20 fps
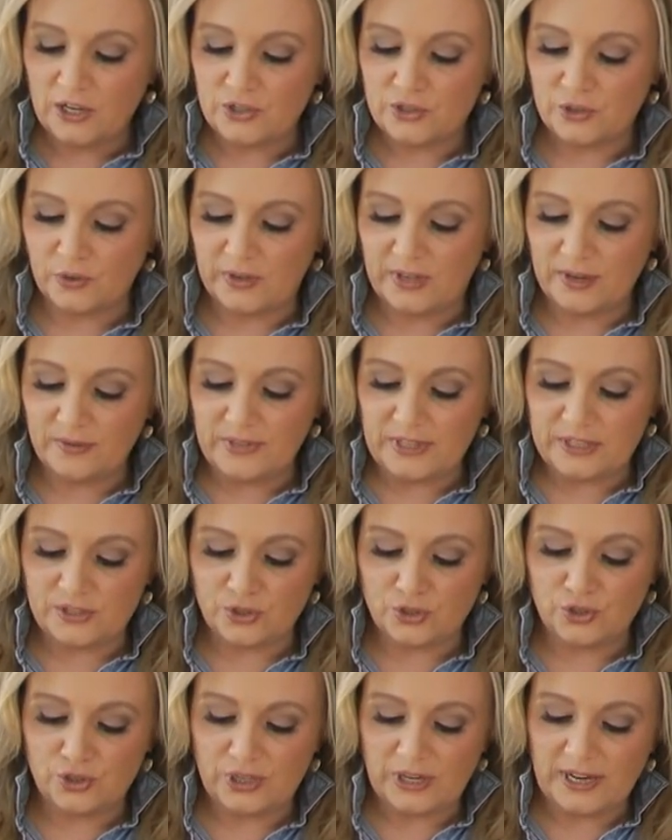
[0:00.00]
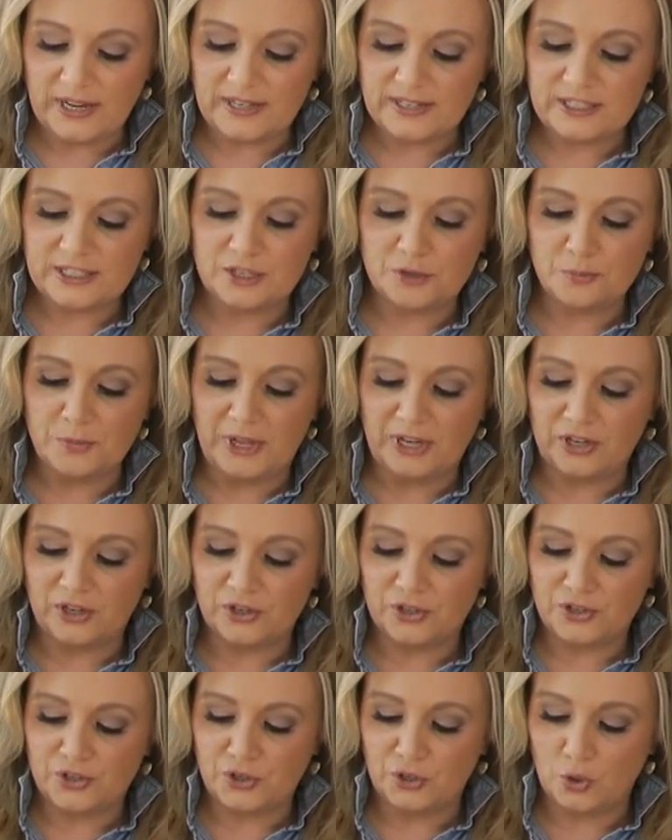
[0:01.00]
so give this just a minute
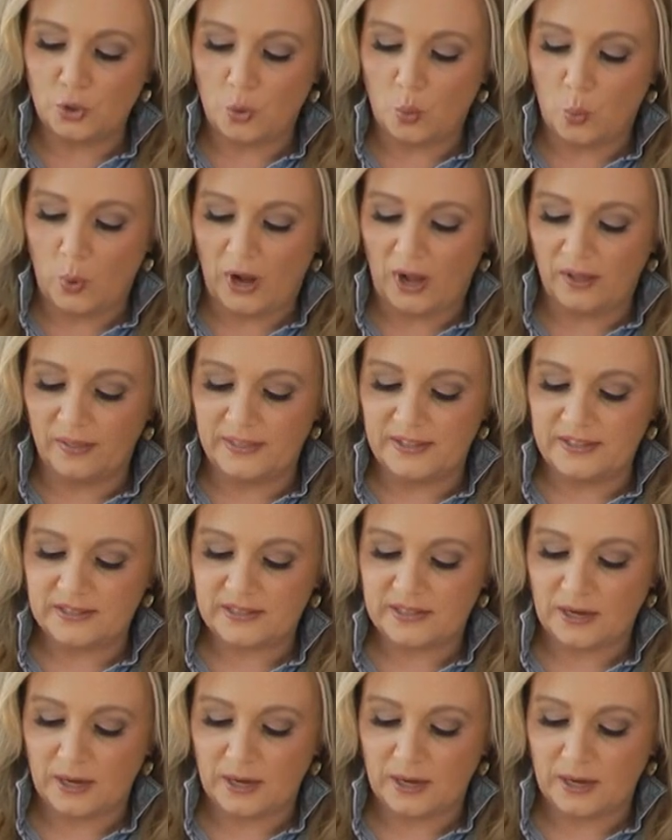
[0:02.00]
or two while this